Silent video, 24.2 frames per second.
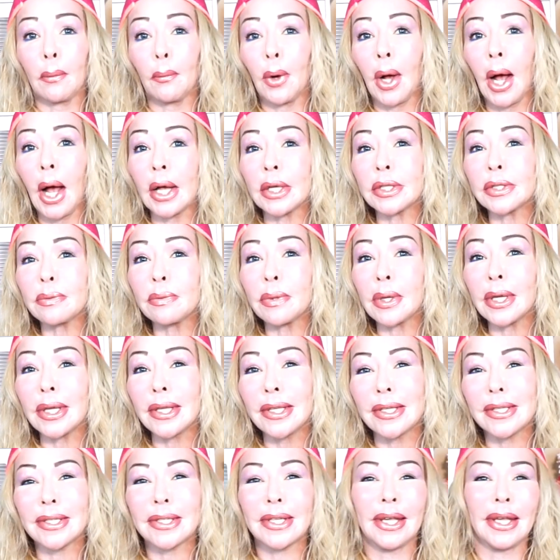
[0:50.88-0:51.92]

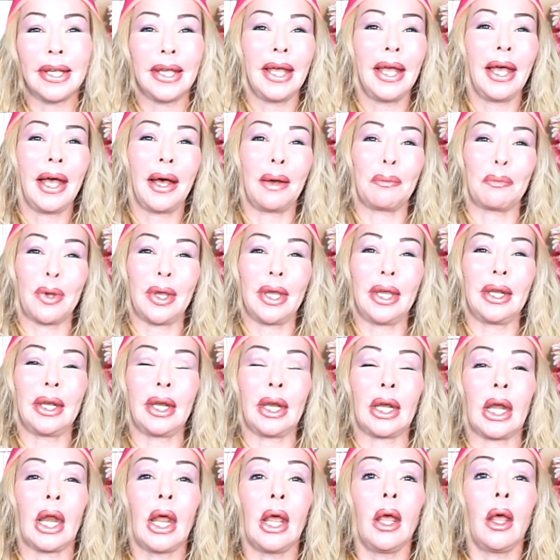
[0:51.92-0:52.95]
husbands. I'm
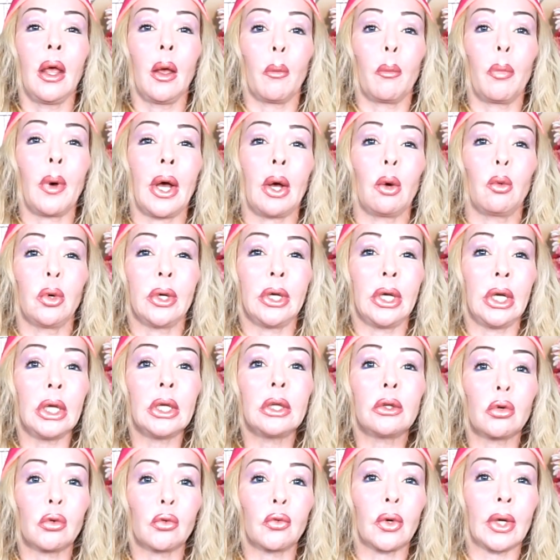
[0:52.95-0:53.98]
kidding. But we
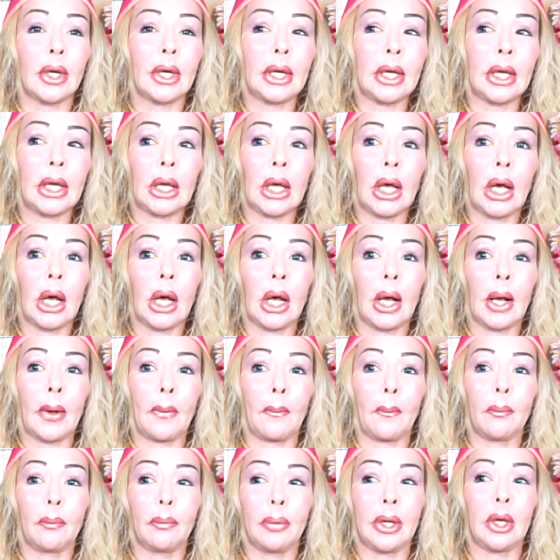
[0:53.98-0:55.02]
need to really
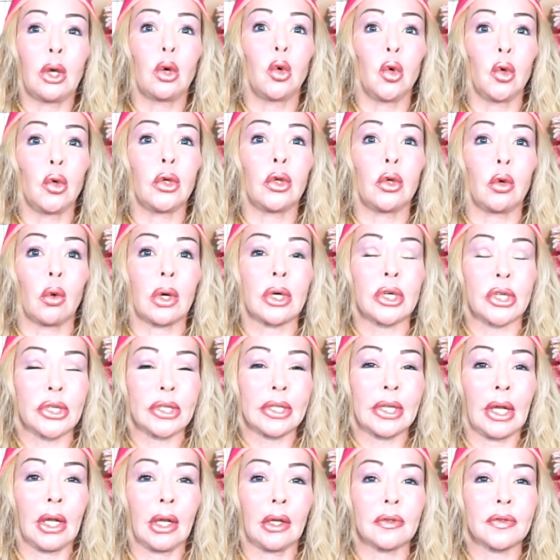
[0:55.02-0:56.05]
be good to
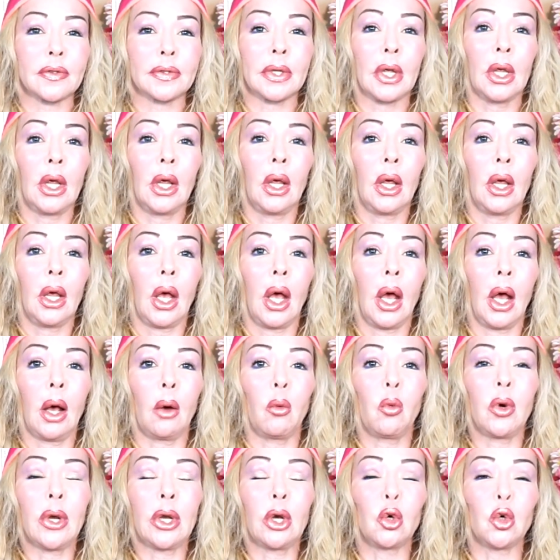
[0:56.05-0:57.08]
ourselves.
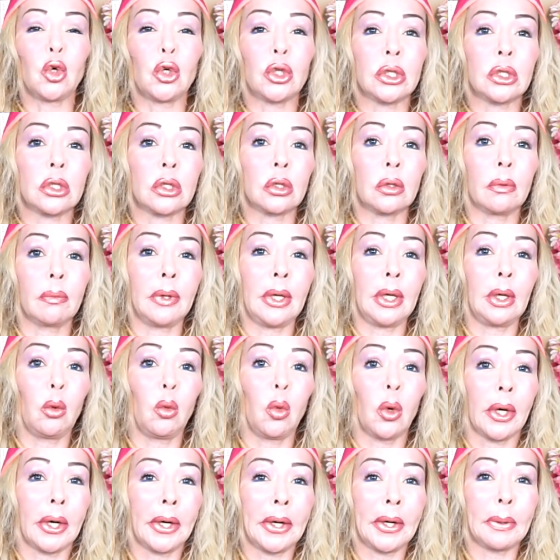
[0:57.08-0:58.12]
We're going to be
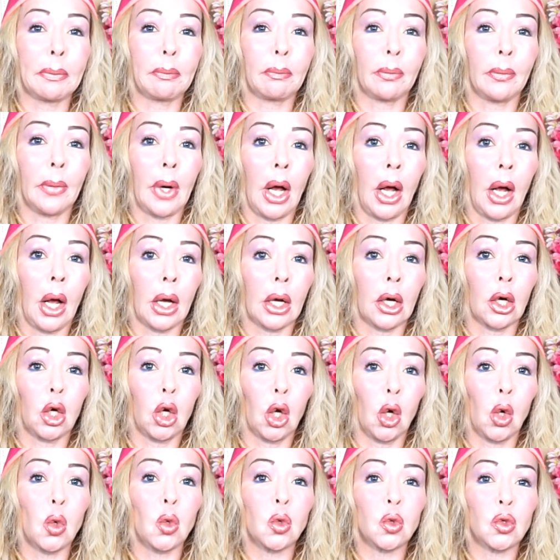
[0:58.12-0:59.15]
wearing
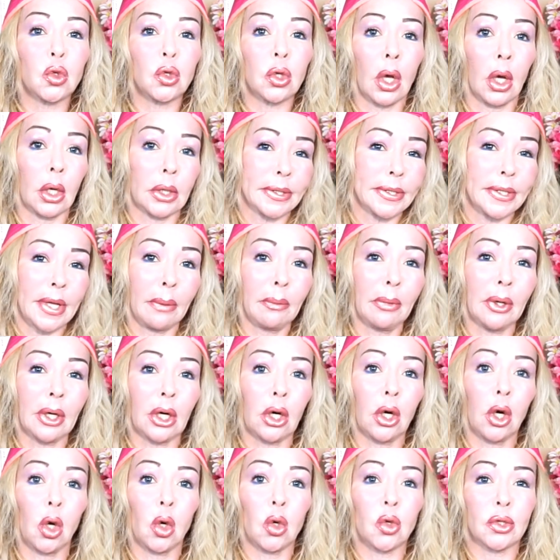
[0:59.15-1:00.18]
clothes, summer
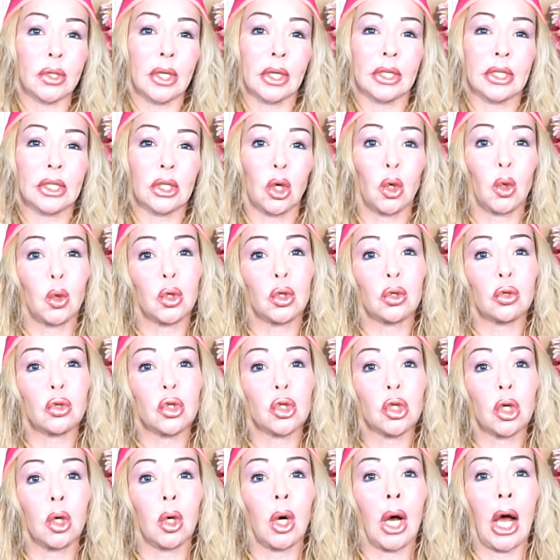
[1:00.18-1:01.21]
clothes that is going to
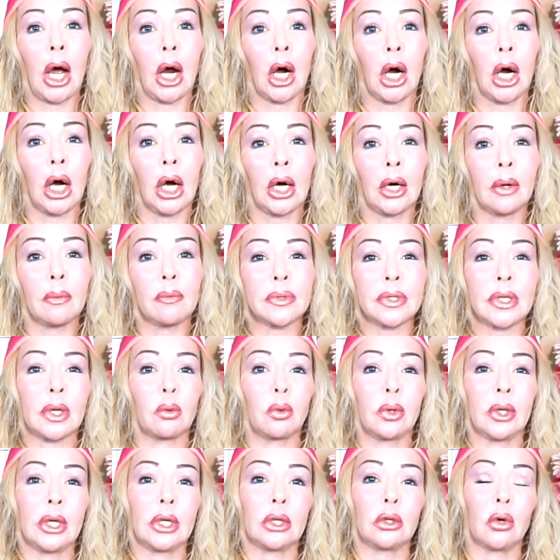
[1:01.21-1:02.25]
show our arms,
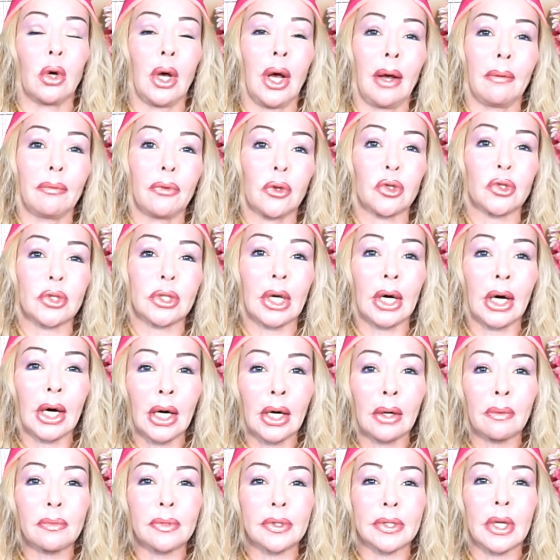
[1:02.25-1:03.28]
and we need to have those
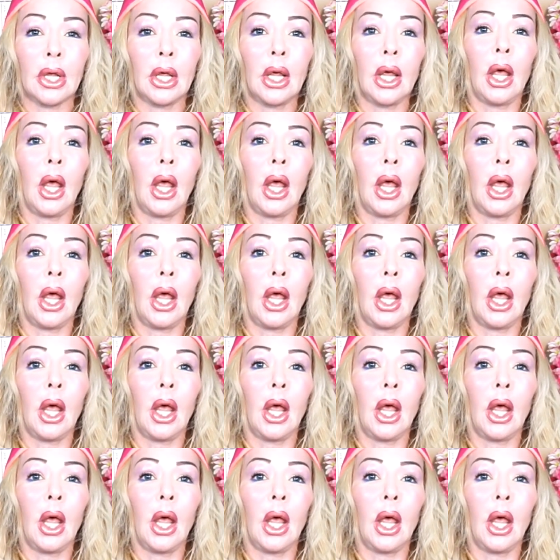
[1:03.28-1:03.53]
arms